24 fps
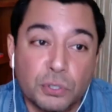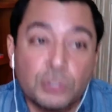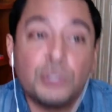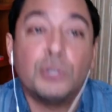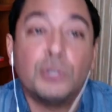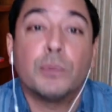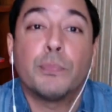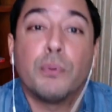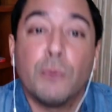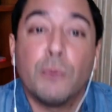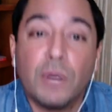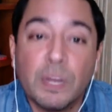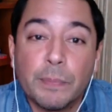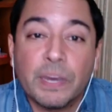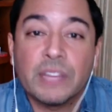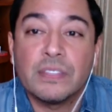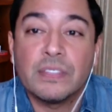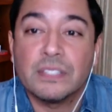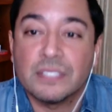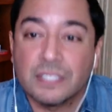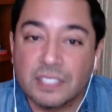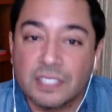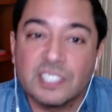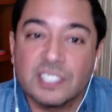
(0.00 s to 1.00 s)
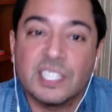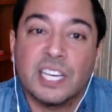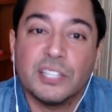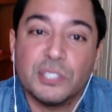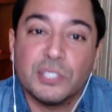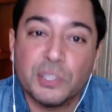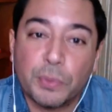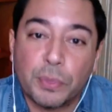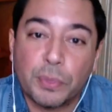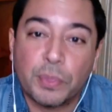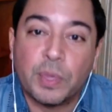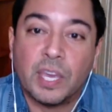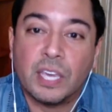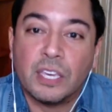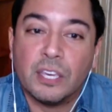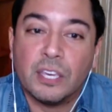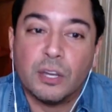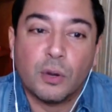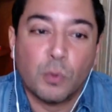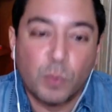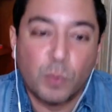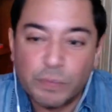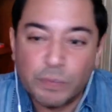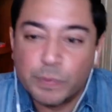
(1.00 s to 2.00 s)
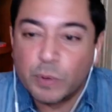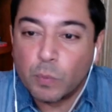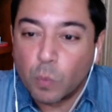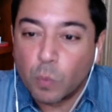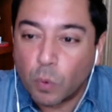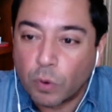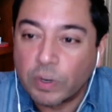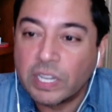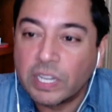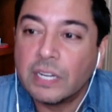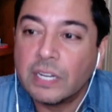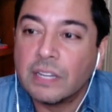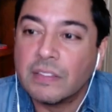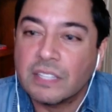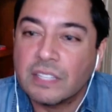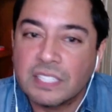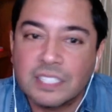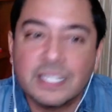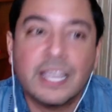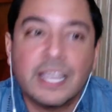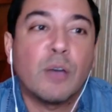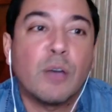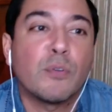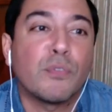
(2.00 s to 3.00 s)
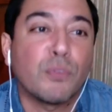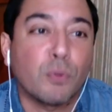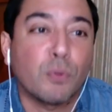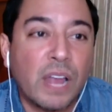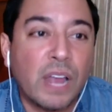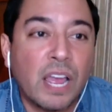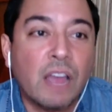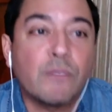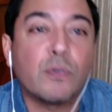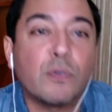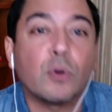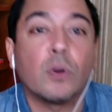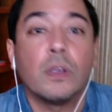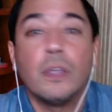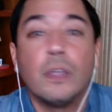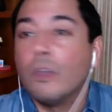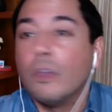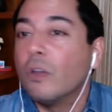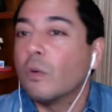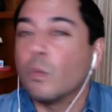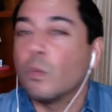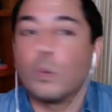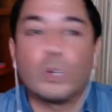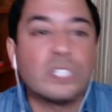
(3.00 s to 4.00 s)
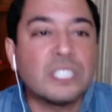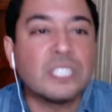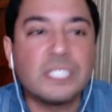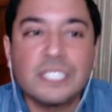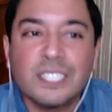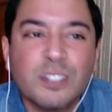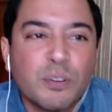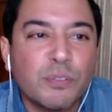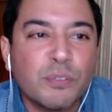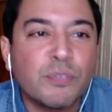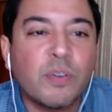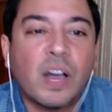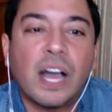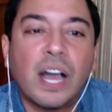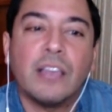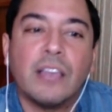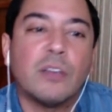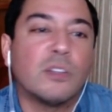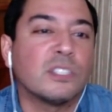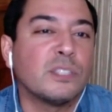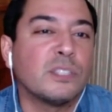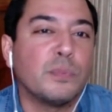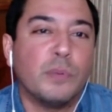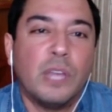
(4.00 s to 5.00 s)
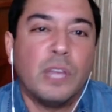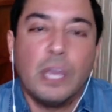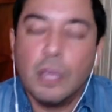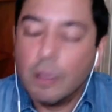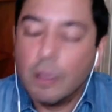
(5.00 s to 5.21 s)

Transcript: To your point about the Succession thing, you know, we've been working in this town forever. We're cinephiles.